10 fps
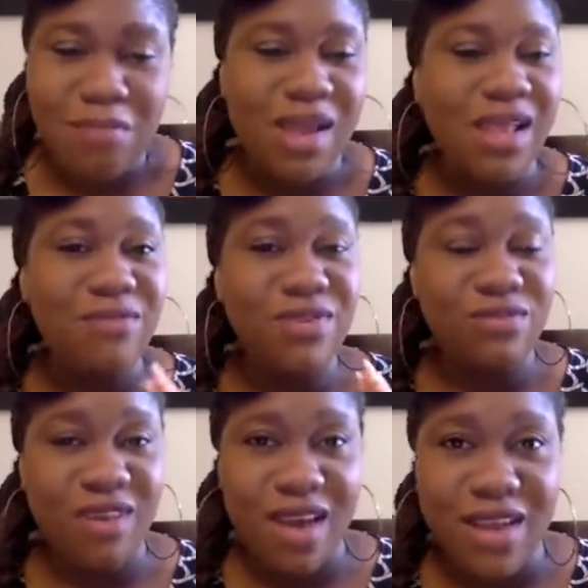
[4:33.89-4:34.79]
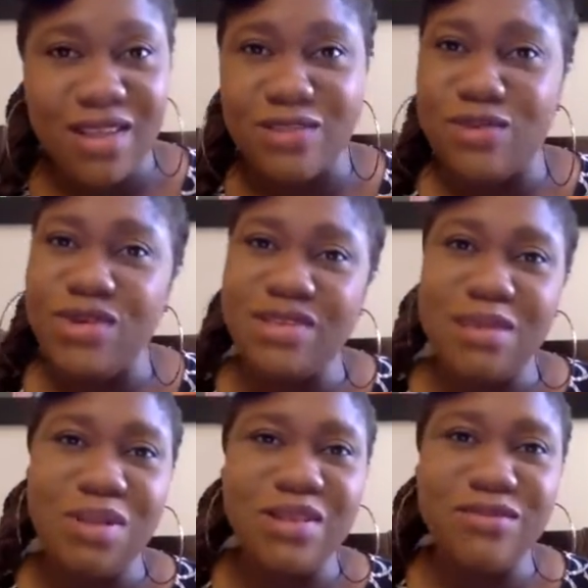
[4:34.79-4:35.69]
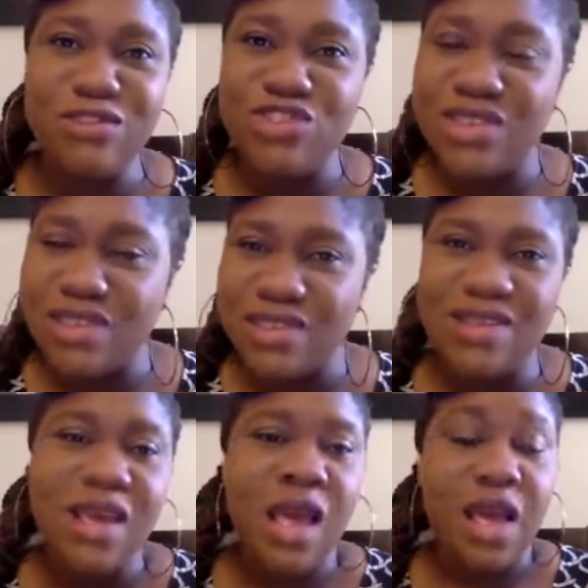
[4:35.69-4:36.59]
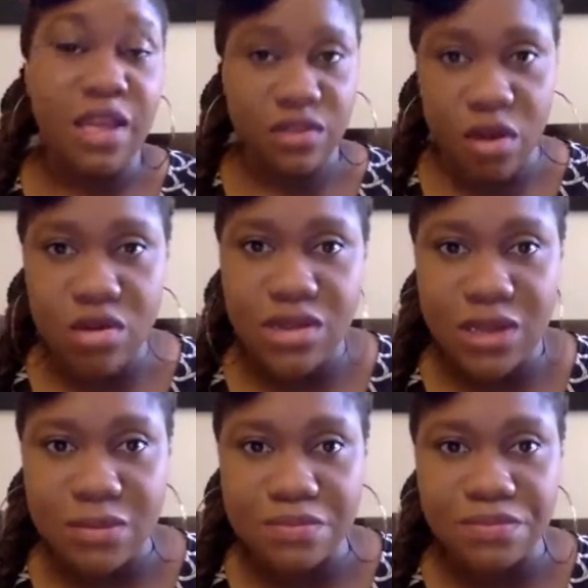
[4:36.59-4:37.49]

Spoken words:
My life is fine. As long as I believe in Jesus, it's all good.